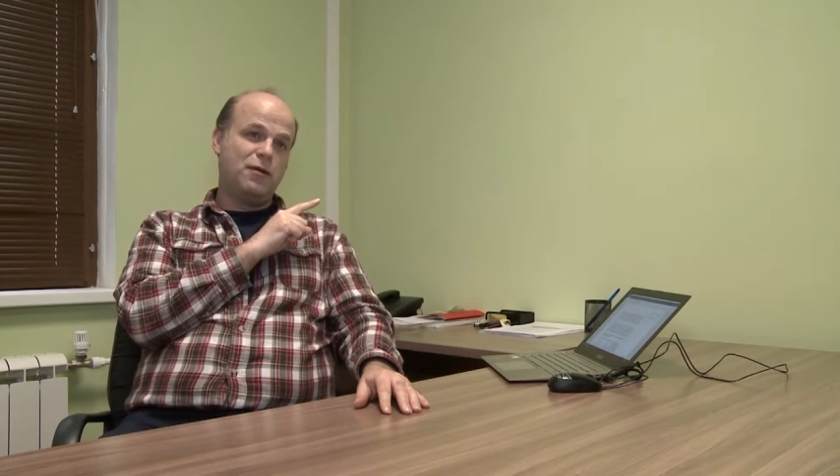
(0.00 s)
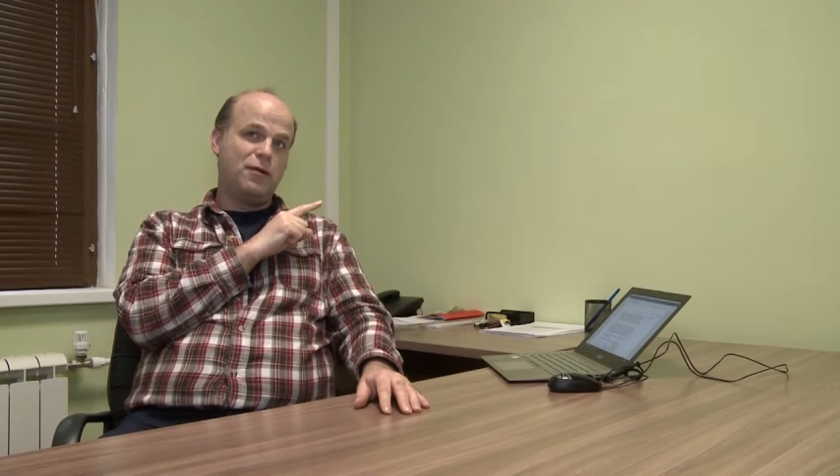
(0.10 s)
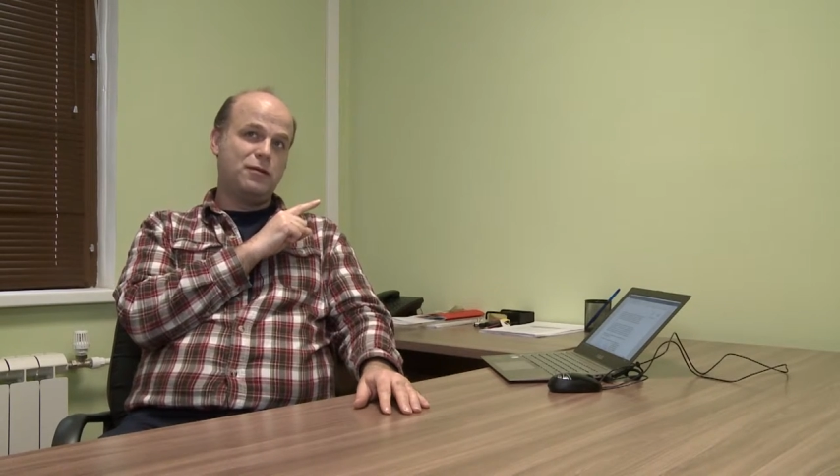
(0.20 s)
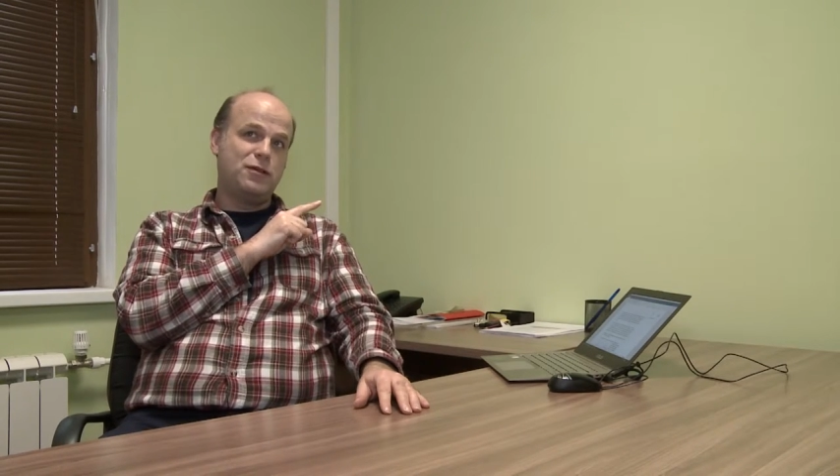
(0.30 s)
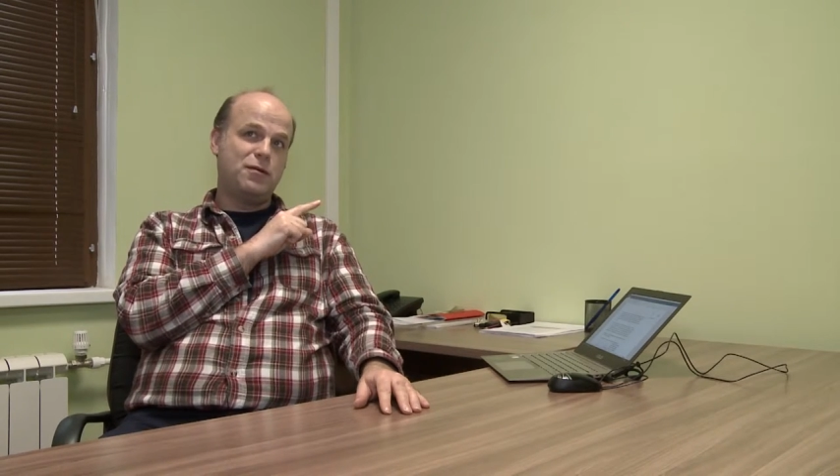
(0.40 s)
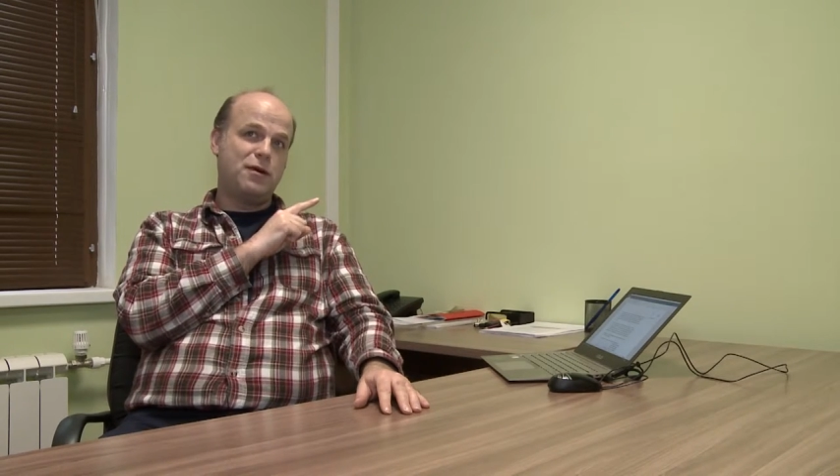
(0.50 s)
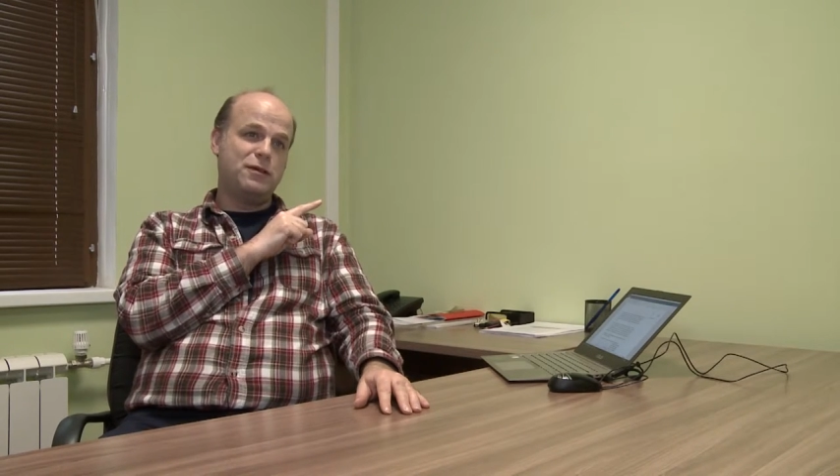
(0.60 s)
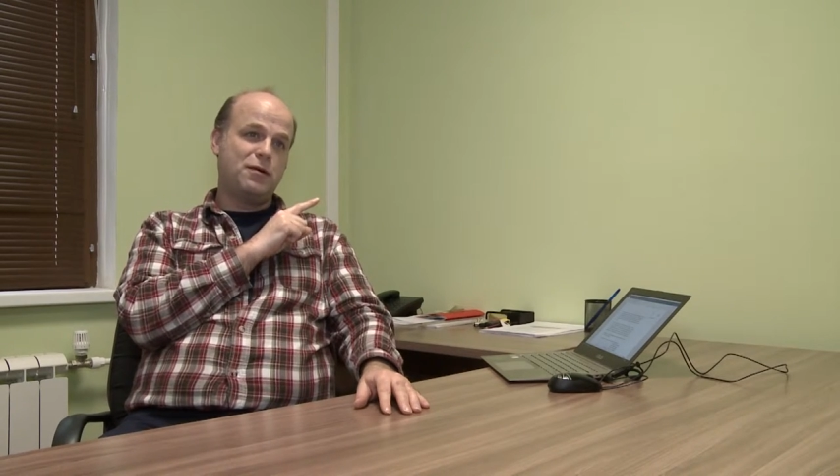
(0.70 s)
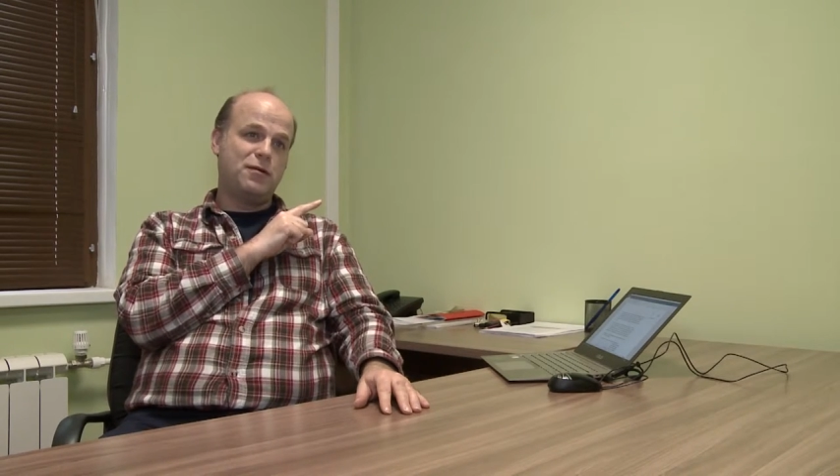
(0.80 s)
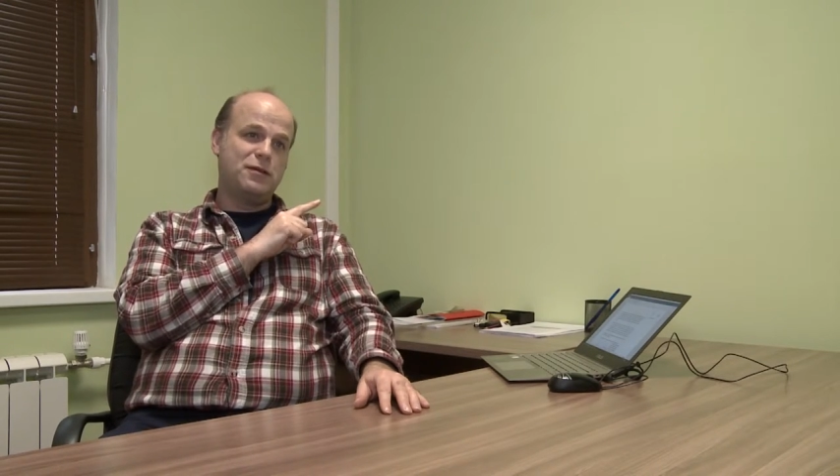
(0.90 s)
close to our
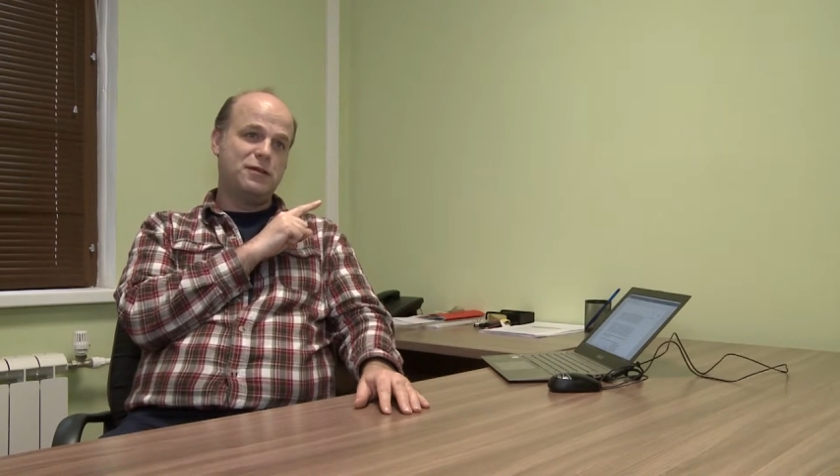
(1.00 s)
solar